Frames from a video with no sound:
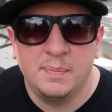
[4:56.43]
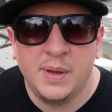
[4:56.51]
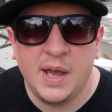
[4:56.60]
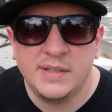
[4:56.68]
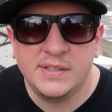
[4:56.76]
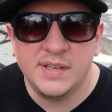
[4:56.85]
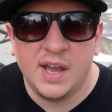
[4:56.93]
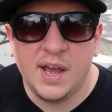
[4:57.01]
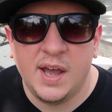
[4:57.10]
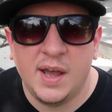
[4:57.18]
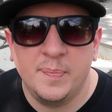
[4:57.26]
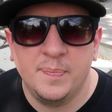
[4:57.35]
but
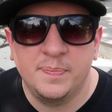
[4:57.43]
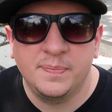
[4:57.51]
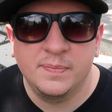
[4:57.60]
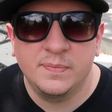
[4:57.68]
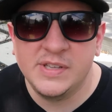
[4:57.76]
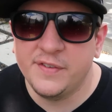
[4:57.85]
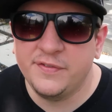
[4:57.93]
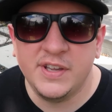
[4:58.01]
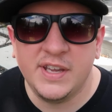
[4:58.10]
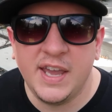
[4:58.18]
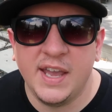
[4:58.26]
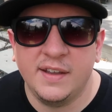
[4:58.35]

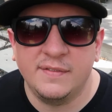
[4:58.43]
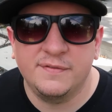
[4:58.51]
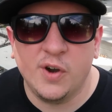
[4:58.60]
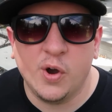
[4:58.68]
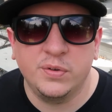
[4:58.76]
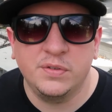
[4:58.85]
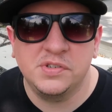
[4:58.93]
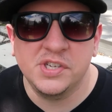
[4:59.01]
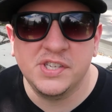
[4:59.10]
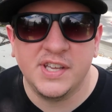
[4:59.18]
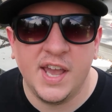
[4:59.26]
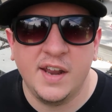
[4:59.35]
definitely can't fold
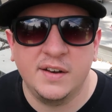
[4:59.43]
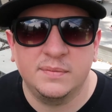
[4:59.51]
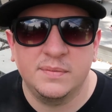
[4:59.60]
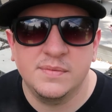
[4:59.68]
just yet.